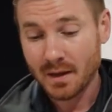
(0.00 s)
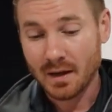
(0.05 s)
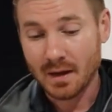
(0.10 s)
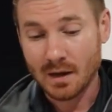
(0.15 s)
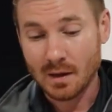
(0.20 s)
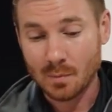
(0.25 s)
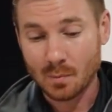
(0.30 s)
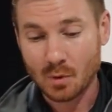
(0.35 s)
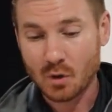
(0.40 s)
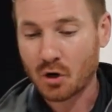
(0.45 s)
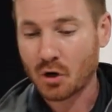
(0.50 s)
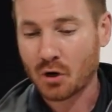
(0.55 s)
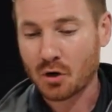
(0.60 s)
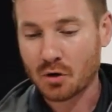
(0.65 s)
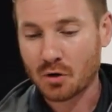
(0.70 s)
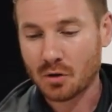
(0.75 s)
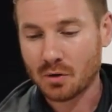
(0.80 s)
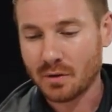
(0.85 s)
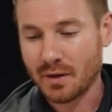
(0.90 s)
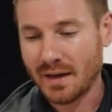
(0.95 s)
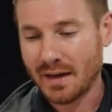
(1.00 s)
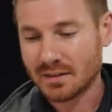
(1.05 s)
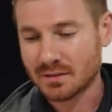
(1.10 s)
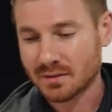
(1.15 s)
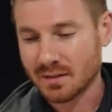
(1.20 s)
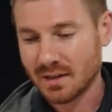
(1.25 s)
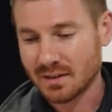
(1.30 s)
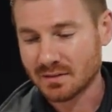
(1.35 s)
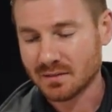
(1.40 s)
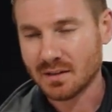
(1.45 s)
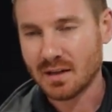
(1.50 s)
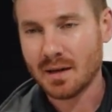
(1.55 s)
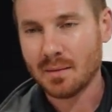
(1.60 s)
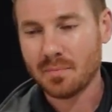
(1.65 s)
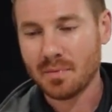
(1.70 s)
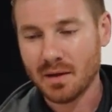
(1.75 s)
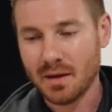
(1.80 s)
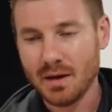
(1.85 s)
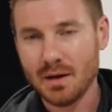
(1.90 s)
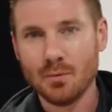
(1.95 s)
Um, Carl actually has not
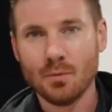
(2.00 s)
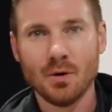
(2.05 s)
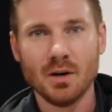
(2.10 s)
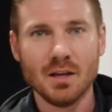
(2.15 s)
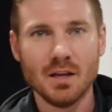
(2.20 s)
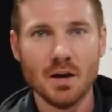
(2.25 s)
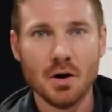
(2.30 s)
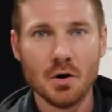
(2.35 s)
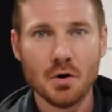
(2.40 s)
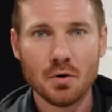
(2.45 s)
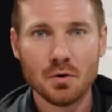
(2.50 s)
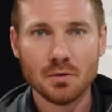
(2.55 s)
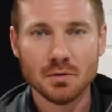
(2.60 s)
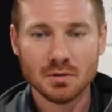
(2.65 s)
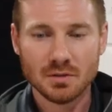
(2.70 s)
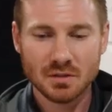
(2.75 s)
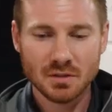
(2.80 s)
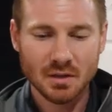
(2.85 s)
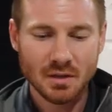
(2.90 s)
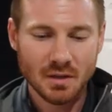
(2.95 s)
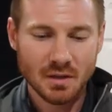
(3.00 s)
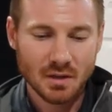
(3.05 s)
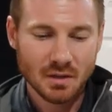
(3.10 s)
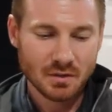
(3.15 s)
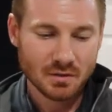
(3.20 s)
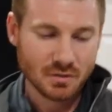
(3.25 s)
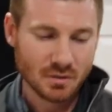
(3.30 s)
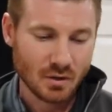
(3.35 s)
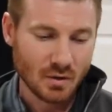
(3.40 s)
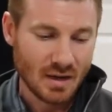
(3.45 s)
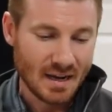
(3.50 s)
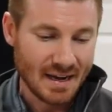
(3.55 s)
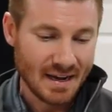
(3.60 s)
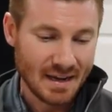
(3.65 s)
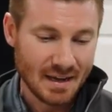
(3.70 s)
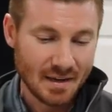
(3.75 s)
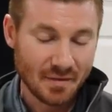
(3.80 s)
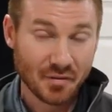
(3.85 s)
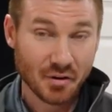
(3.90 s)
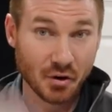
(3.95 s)
paid what he owes. So I
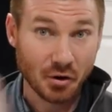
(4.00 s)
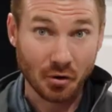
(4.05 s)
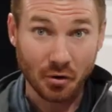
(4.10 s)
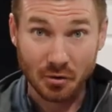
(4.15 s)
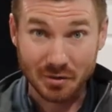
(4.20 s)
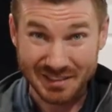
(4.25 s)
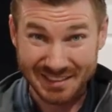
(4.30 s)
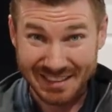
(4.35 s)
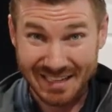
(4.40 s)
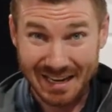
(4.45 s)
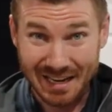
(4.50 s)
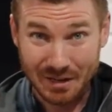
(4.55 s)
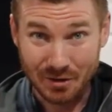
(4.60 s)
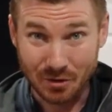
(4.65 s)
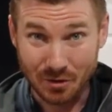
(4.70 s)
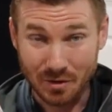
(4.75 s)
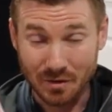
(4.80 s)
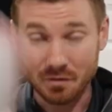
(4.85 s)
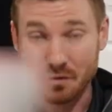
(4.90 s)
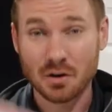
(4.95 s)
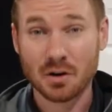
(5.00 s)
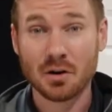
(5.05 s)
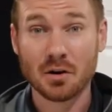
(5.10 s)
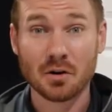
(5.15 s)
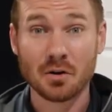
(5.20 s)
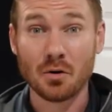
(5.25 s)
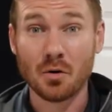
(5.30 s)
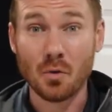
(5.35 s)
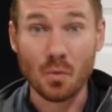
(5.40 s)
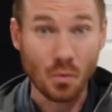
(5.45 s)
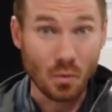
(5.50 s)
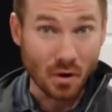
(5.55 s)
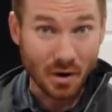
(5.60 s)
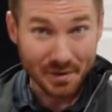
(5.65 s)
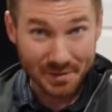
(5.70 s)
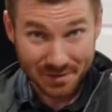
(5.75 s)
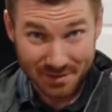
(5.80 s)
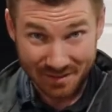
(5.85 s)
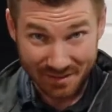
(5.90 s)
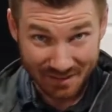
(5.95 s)
have Carl's title. If Carl
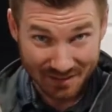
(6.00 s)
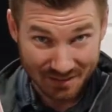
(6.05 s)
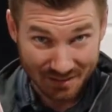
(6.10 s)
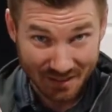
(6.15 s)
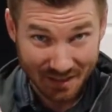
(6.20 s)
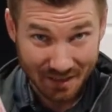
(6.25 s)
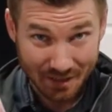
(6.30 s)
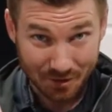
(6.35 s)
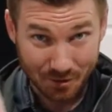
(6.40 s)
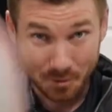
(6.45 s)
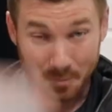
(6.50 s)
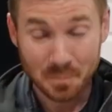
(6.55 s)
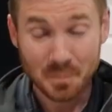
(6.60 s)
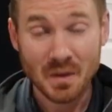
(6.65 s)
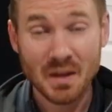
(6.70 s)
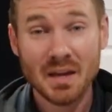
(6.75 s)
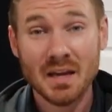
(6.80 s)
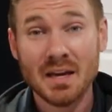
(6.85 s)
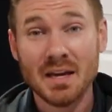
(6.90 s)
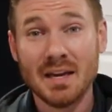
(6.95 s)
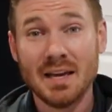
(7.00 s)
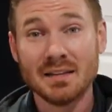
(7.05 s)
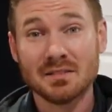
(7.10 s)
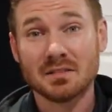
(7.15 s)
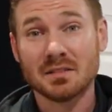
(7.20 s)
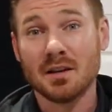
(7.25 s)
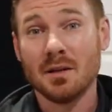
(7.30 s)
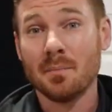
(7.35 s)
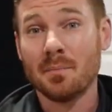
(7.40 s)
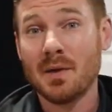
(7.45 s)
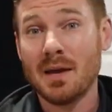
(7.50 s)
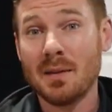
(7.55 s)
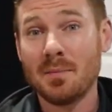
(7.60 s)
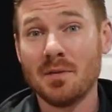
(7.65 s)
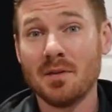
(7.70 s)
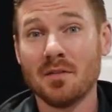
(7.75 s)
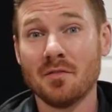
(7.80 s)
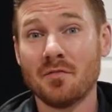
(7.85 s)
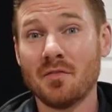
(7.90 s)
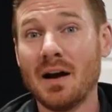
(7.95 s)
wants this title, he has to come pay
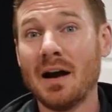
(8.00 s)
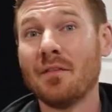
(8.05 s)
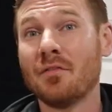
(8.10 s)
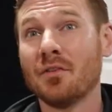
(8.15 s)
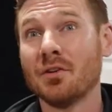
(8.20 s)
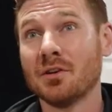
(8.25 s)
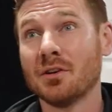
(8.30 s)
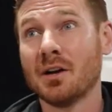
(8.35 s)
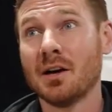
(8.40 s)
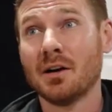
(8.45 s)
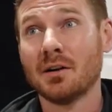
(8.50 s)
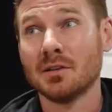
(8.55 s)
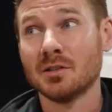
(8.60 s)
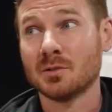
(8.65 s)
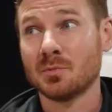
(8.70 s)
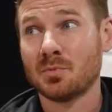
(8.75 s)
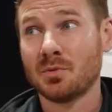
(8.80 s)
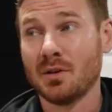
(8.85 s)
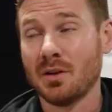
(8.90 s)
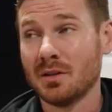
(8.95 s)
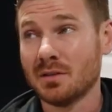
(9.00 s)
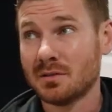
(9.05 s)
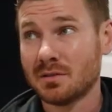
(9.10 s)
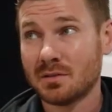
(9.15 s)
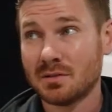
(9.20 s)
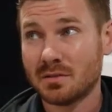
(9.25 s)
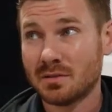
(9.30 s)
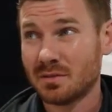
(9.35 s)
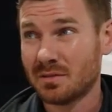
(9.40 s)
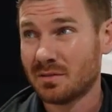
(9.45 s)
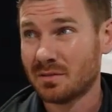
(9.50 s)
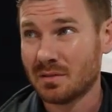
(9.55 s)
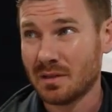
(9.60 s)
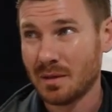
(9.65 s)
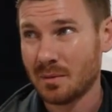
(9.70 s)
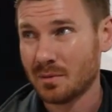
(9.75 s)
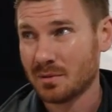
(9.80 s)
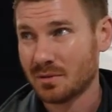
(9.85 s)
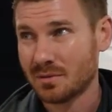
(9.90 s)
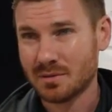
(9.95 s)
me the five hundred dollars plus,
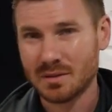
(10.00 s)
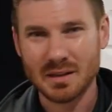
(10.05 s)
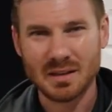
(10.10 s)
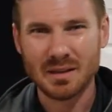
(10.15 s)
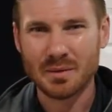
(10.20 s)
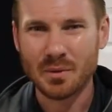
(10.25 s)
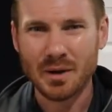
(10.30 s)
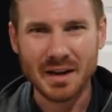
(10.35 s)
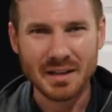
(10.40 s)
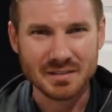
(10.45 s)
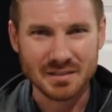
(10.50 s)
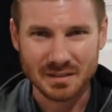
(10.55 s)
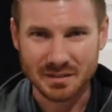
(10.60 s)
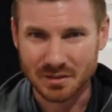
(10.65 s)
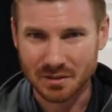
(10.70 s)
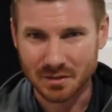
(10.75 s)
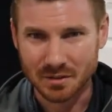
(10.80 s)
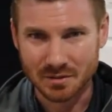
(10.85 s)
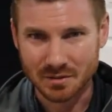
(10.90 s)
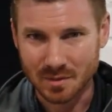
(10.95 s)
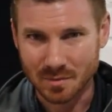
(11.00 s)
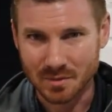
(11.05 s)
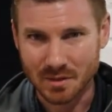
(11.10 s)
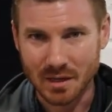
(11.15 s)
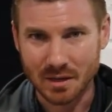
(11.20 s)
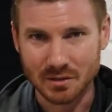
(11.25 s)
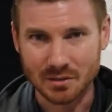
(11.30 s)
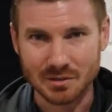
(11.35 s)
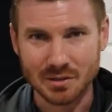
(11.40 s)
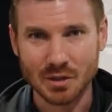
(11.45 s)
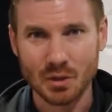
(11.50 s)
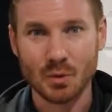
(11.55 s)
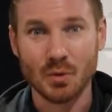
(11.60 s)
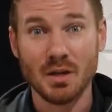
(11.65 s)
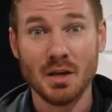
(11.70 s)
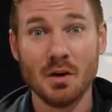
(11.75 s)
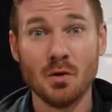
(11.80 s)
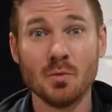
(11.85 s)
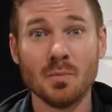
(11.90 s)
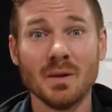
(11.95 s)
it was right at six hundred and something dollars total
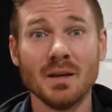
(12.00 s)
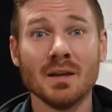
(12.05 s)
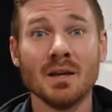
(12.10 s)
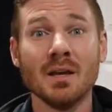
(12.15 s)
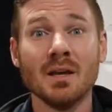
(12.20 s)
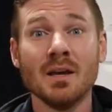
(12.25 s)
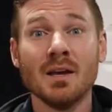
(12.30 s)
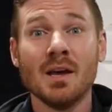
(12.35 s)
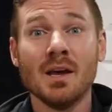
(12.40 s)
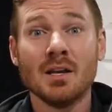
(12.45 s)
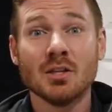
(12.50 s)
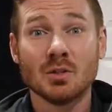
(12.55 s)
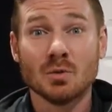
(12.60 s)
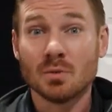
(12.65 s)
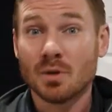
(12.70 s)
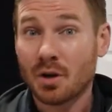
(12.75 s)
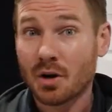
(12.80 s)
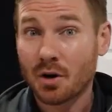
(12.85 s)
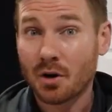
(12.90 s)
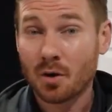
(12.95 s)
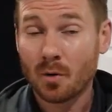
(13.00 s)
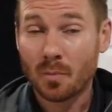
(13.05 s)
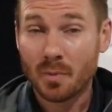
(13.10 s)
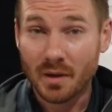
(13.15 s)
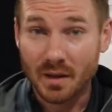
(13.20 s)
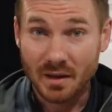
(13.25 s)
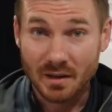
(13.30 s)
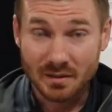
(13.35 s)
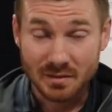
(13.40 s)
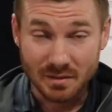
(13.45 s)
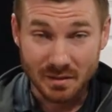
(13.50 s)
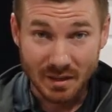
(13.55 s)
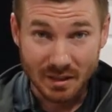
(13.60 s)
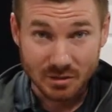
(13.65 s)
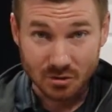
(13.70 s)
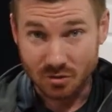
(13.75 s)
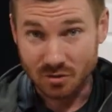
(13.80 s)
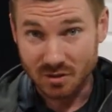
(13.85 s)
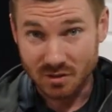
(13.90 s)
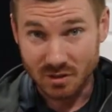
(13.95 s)
he owed me. So when Carl pays the
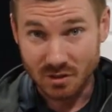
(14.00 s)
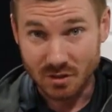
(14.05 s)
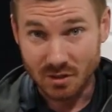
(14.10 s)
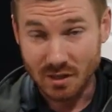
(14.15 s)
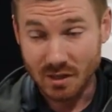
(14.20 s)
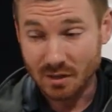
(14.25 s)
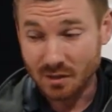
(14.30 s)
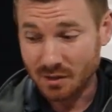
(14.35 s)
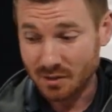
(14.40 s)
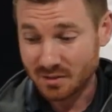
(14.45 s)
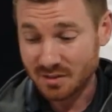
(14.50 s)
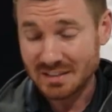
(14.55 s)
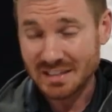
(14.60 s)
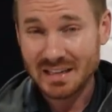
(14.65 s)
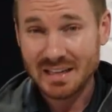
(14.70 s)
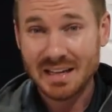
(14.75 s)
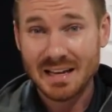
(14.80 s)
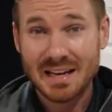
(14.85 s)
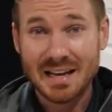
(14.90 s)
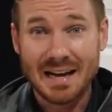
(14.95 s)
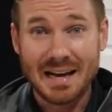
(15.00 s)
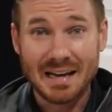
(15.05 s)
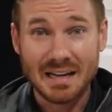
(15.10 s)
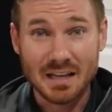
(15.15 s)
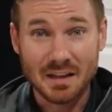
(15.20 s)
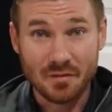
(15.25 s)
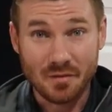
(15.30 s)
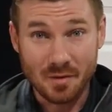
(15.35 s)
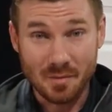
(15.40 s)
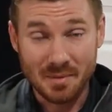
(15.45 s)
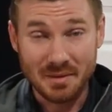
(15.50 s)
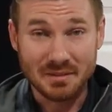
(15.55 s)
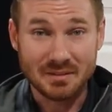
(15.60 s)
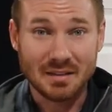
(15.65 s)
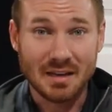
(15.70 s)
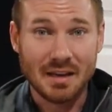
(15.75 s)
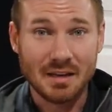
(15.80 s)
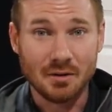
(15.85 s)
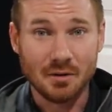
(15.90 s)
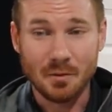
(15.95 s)
extra six hundred dollars, I give him his
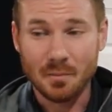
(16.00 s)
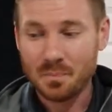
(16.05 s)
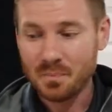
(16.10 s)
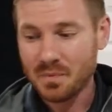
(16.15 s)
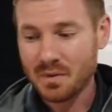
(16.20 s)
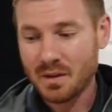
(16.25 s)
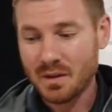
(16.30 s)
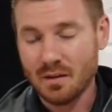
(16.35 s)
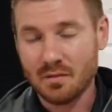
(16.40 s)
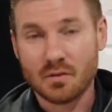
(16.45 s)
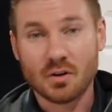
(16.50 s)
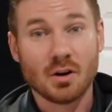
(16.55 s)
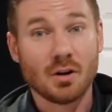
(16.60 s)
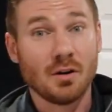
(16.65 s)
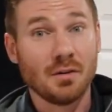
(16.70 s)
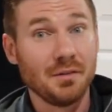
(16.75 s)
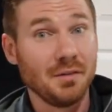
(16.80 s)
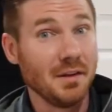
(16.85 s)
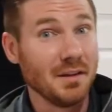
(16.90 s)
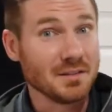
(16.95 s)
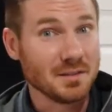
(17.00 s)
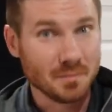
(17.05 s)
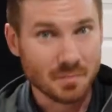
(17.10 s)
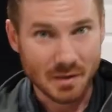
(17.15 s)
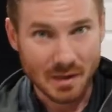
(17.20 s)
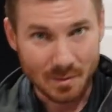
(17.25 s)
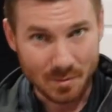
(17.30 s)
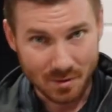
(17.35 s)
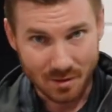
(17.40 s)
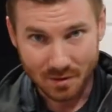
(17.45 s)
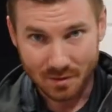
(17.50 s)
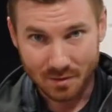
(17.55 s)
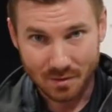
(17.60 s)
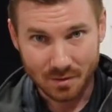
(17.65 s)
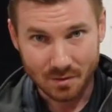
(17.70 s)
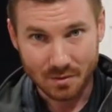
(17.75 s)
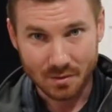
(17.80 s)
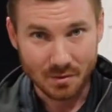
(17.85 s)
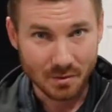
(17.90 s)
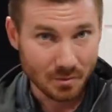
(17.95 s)
title. If Carl doesn't pay me
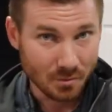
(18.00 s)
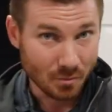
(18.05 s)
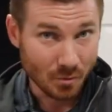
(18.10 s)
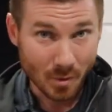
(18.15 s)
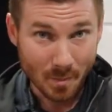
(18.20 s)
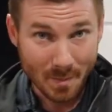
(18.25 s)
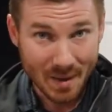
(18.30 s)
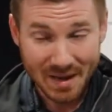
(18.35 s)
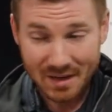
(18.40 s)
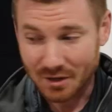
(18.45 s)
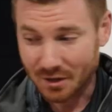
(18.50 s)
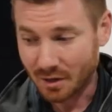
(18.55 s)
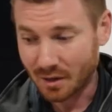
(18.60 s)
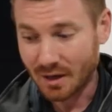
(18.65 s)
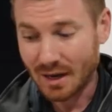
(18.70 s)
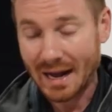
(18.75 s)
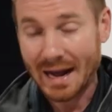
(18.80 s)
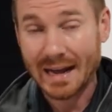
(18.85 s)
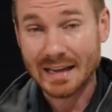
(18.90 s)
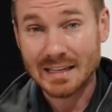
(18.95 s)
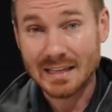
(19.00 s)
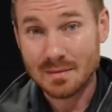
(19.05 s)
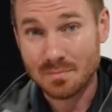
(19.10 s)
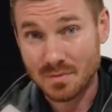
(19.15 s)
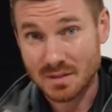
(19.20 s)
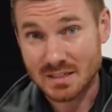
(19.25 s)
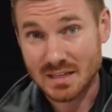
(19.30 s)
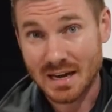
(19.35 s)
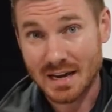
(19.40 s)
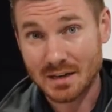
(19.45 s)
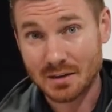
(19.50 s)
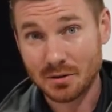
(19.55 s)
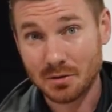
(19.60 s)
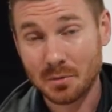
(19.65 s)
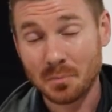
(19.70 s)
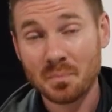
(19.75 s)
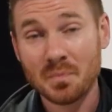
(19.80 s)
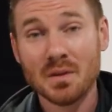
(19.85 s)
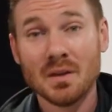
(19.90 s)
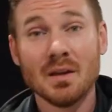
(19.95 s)
the remainder, I keep the
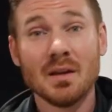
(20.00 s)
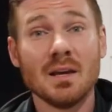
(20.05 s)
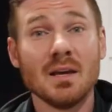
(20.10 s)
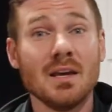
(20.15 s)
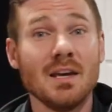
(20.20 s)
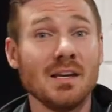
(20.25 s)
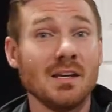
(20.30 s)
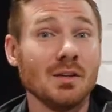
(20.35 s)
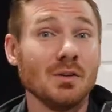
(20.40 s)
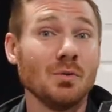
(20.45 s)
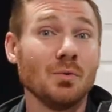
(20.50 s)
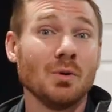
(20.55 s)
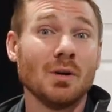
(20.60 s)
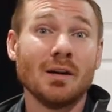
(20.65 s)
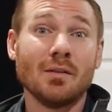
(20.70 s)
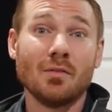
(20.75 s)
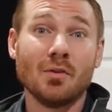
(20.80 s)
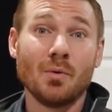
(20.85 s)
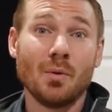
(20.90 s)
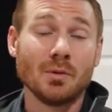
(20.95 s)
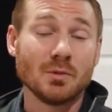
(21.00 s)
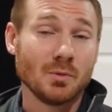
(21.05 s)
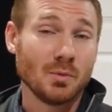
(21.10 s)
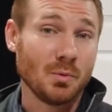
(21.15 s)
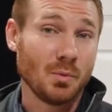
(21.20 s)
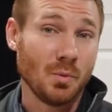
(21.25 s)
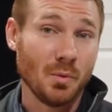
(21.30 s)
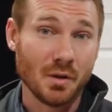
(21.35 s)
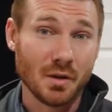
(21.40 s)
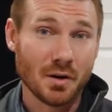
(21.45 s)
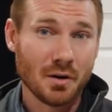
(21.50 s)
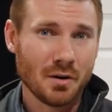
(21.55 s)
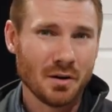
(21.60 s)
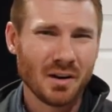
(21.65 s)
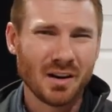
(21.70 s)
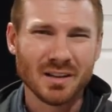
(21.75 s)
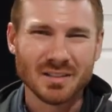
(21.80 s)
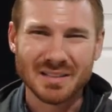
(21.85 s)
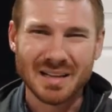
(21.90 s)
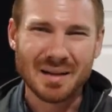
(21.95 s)
title. He can do whatever he wants with the
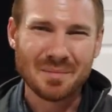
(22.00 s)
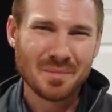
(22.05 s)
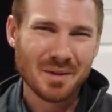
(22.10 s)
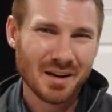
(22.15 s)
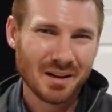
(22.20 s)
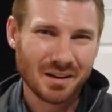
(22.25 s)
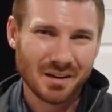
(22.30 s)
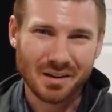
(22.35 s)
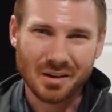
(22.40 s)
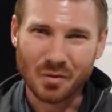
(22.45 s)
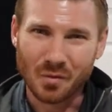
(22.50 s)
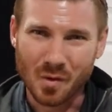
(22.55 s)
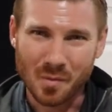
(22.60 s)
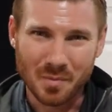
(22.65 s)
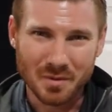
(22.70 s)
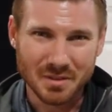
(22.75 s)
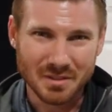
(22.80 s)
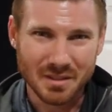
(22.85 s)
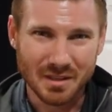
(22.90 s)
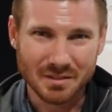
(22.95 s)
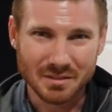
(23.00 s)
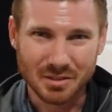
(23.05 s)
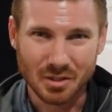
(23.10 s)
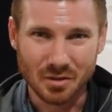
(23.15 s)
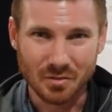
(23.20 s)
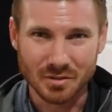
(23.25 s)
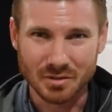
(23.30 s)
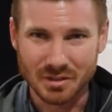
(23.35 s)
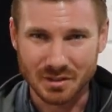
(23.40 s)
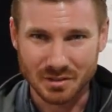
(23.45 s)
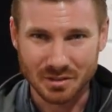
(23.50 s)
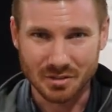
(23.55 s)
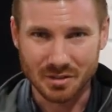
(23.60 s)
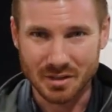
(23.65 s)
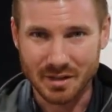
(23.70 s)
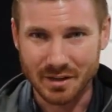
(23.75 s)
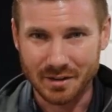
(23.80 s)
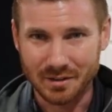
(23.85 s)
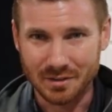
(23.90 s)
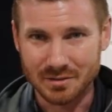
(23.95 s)
car because I'm not gonna go repossess it over six hundred
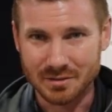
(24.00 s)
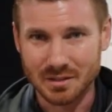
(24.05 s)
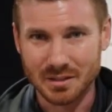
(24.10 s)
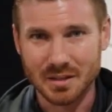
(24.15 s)
dollars.